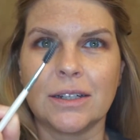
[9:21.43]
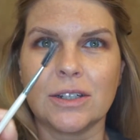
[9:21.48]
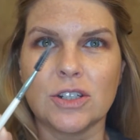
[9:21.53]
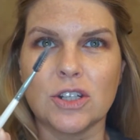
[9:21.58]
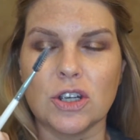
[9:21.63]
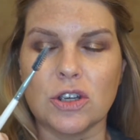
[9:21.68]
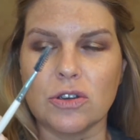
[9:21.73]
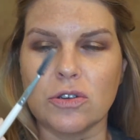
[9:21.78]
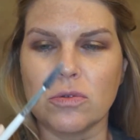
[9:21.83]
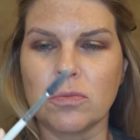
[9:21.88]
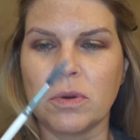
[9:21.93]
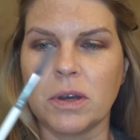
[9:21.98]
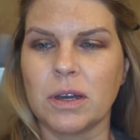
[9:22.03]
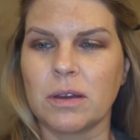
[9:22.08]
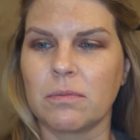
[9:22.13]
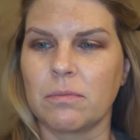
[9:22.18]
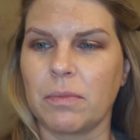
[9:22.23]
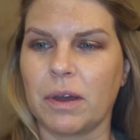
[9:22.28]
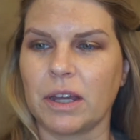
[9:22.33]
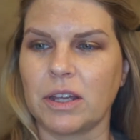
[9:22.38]
tube,
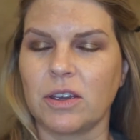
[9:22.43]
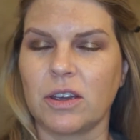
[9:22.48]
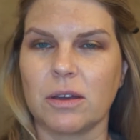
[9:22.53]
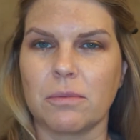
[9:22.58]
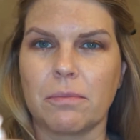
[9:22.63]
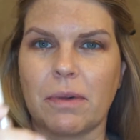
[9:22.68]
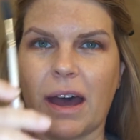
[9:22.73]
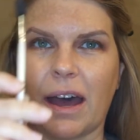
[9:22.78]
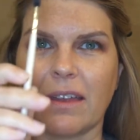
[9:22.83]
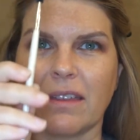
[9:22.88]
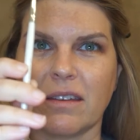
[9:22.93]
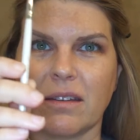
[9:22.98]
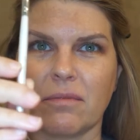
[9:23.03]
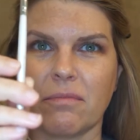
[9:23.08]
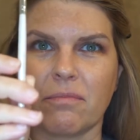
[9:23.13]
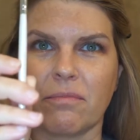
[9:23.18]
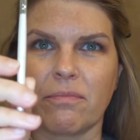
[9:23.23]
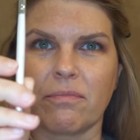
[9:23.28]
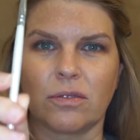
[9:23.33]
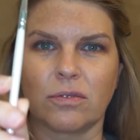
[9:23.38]
but you can buy
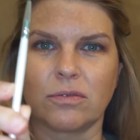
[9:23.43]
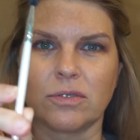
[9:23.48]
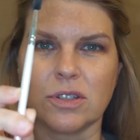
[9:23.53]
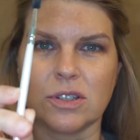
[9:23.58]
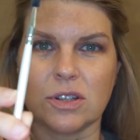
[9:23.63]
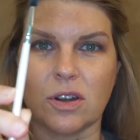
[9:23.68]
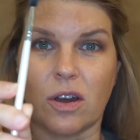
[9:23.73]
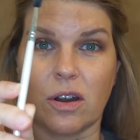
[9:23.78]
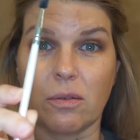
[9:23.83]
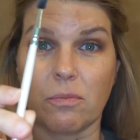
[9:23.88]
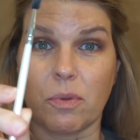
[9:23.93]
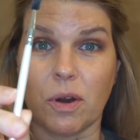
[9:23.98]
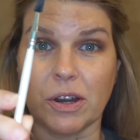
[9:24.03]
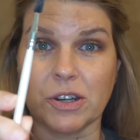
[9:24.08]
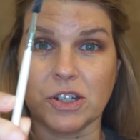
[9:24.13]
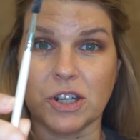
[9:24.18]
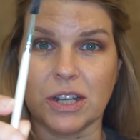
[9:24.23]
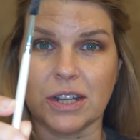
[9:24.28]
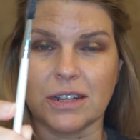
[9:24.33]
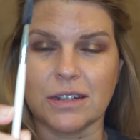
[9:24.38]
them just on a
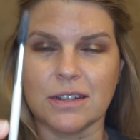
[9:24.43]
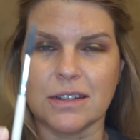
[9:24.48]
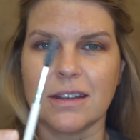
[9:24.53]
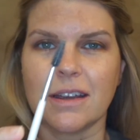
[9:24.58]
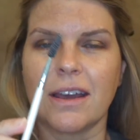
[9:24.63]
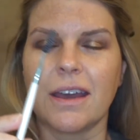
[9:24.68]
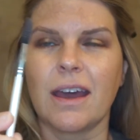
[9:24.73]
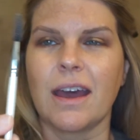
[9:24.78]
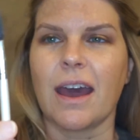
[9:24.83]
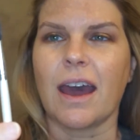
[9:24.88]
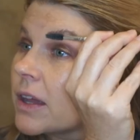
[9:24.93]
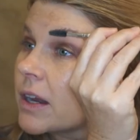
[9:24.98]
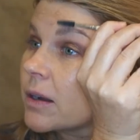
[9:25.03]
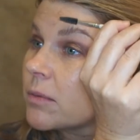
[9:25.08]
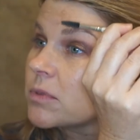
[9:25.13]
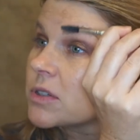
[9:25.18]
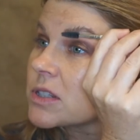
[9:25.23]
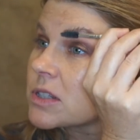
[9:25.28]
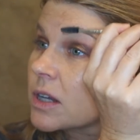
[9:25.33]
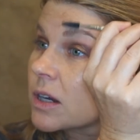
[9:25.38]
brush end. Then
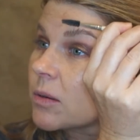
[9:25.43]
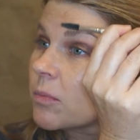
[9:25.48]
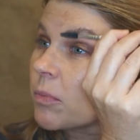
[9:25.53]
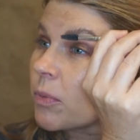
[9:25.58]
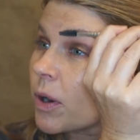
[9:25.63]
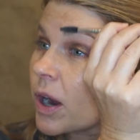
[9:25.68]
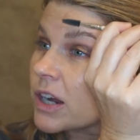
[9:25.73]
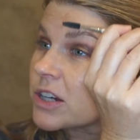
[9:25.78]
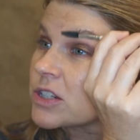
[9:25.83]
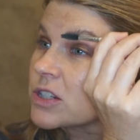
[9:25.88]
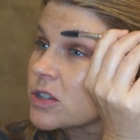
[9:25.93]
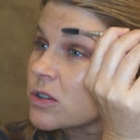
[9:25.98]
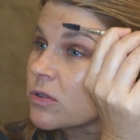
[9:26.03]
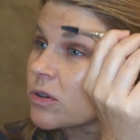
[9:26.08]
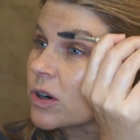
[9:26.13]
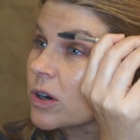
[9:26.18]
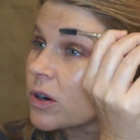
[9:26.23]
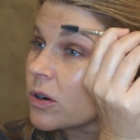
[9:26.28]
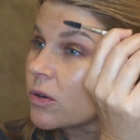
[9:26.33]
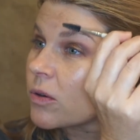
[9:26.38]
I'm just gonna brush
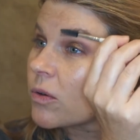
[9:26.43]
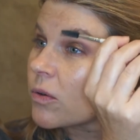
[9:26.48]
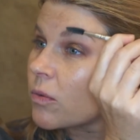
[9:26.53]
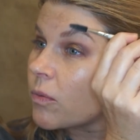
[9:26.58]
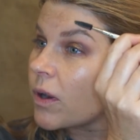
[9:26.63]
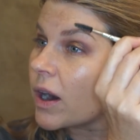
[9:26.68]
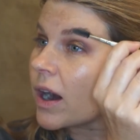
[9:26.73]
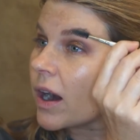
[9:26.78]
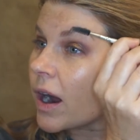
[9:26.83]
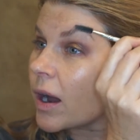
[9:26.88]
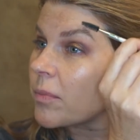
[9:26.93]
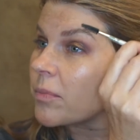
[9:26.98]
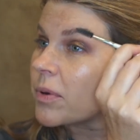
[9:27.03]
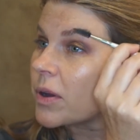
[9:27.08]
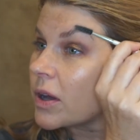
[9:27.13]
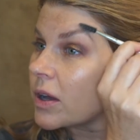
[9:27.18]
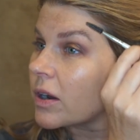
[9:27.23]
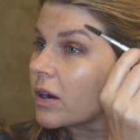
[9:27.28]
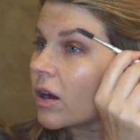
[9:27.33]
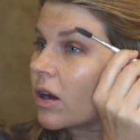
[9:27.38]
through where I
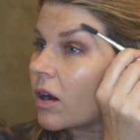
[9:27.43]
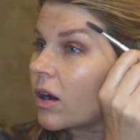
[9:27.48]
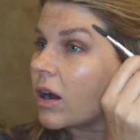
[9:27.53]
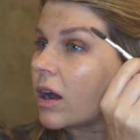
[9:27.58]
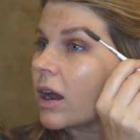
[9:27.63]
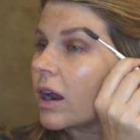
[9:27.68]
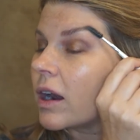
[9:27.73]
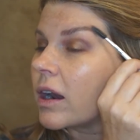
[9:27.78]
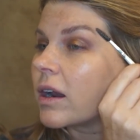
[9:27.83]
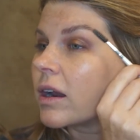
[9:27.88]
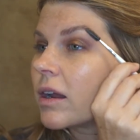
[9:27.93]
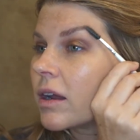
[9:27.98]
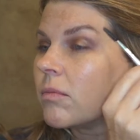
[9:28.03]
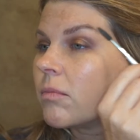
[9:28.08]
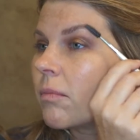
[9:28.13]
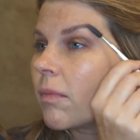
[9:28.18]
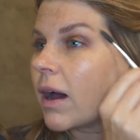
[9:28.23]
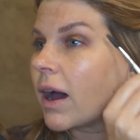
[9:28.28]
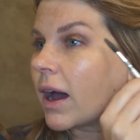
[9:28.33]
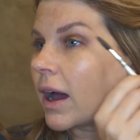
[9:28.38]
put on
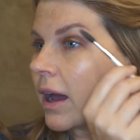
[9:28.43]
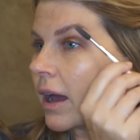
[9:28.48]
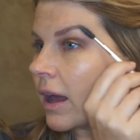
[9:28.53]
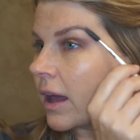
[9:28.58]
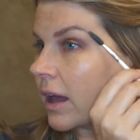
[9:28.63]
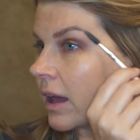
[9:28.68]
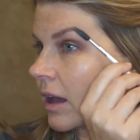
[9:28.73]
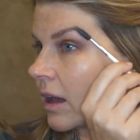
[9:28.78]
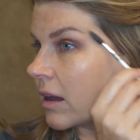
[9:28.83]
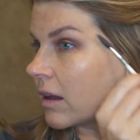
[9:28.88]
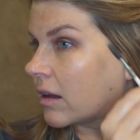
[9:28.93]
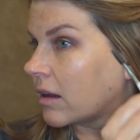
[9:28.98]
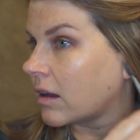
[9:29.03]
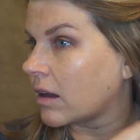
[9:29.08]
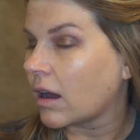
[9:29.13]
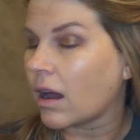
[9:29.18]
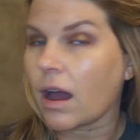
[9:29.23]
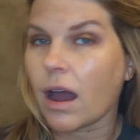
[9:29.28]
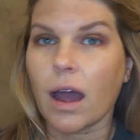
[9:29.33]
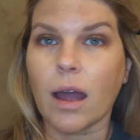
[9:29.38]
my
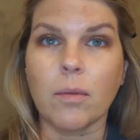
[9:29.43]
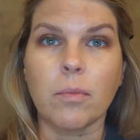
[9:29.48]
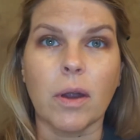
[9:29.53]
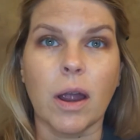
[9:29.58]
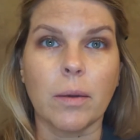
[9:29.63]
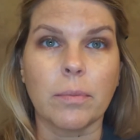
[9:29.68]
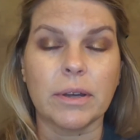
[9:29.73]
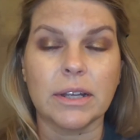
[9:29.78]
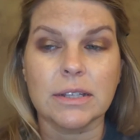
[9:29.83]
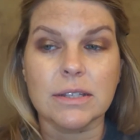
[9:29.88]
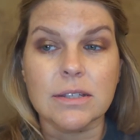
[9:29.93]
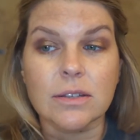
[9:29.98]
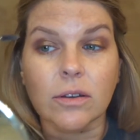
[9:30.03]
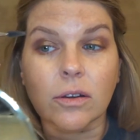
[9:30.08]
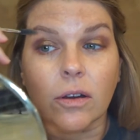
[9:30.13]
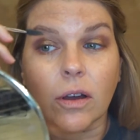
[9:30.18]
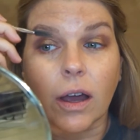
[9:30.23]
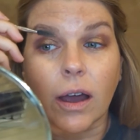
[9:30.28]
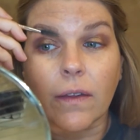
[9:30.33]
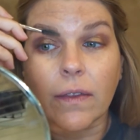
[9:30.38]
eyebrow
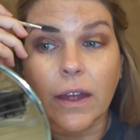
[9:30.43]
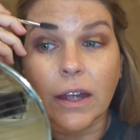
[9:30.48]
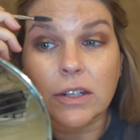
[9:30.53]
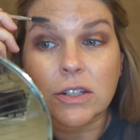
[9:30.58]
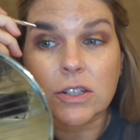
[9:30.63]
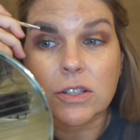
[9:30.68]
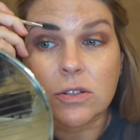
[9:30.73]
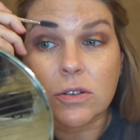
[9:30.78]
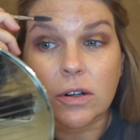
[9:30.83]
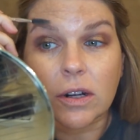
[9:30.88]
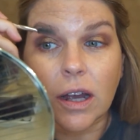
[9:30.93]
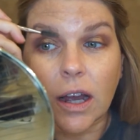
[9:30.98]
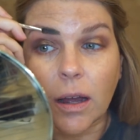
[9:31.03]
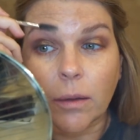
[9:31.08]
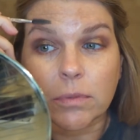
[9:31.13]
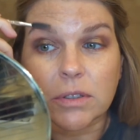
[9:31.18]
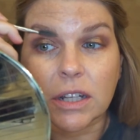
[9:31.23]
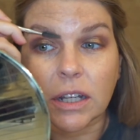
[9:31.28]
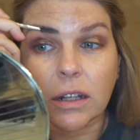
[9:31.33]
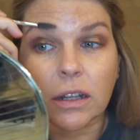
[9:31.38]
pencil, and that just sort of
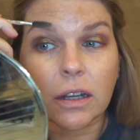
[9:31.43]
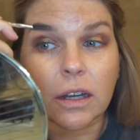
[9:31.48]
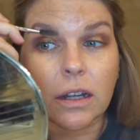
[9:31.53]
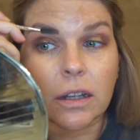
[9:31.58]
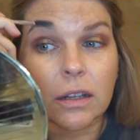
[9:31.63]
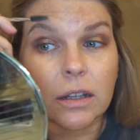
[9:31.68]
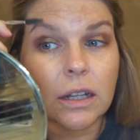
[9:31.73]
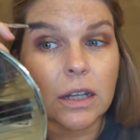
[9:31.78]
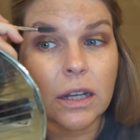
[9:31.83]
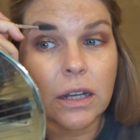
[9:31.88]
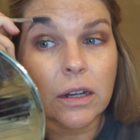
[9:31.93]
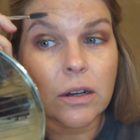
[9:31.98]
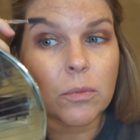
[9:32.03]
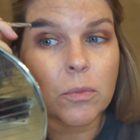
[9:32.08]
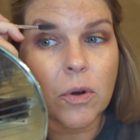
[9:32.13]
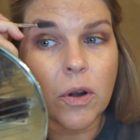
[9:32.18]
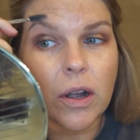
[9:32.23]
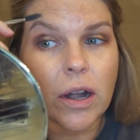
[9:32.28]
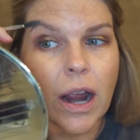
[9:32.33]
helps it look a little more